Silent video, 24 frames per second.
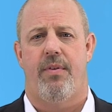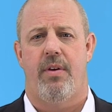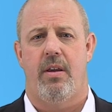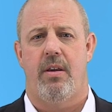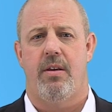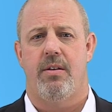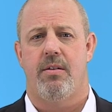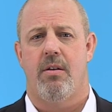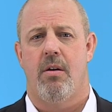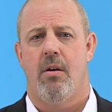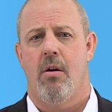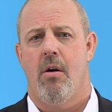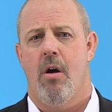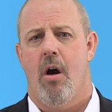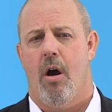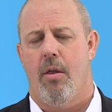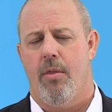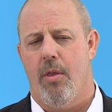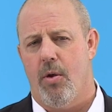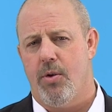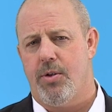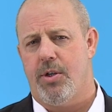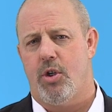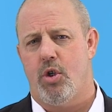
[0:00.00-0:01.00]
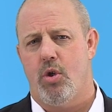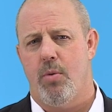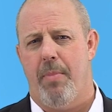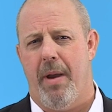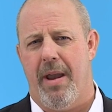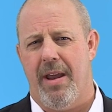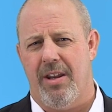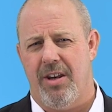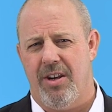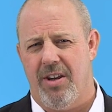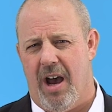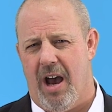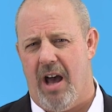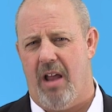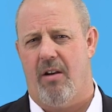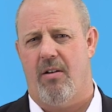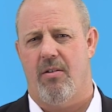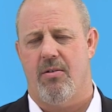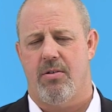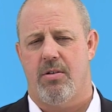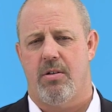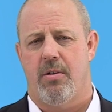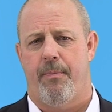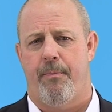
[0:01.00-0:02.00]
fees are those that you pay in
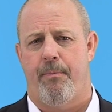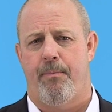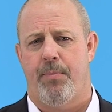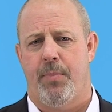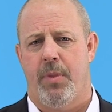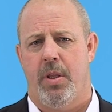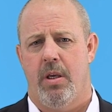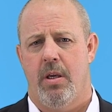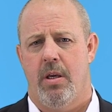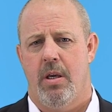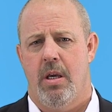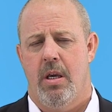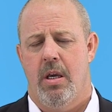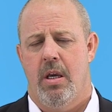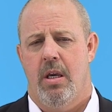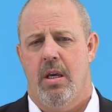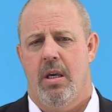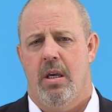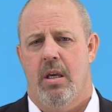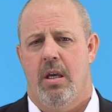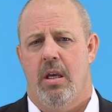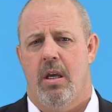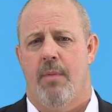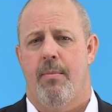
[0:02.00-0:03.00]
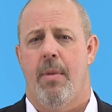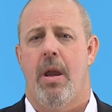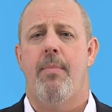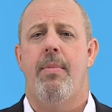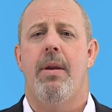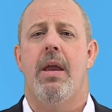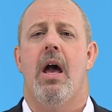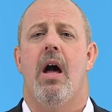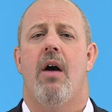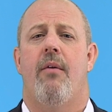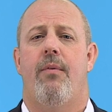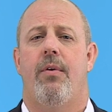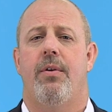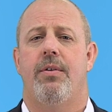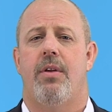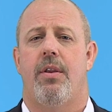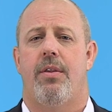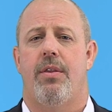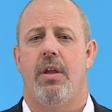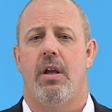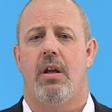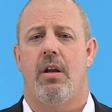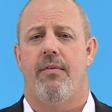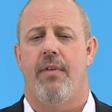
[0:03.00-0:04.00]
dollars. It may be helpful to
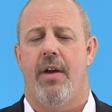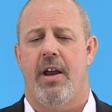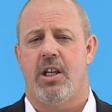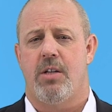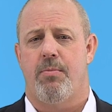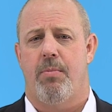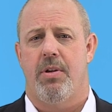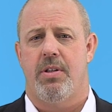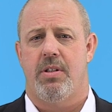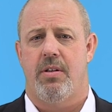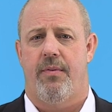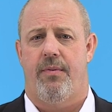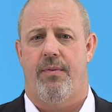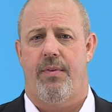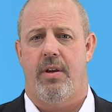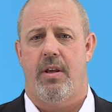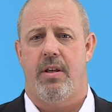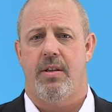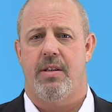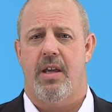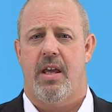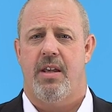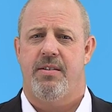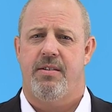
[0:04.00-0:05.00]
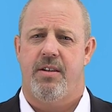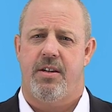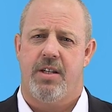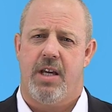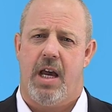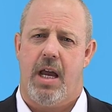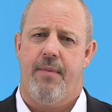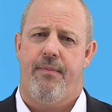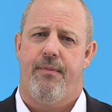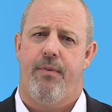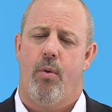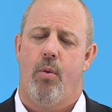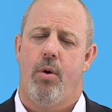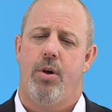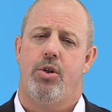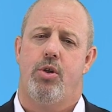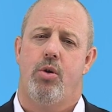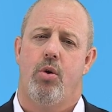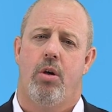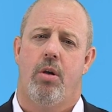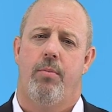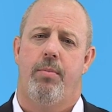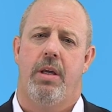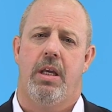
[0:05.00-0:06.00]
think of explicit fees as the type for which
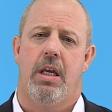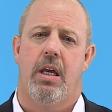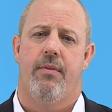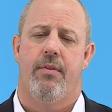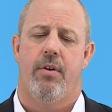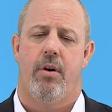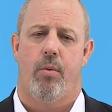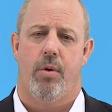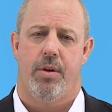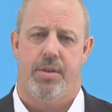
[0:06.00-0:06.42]
you could be given a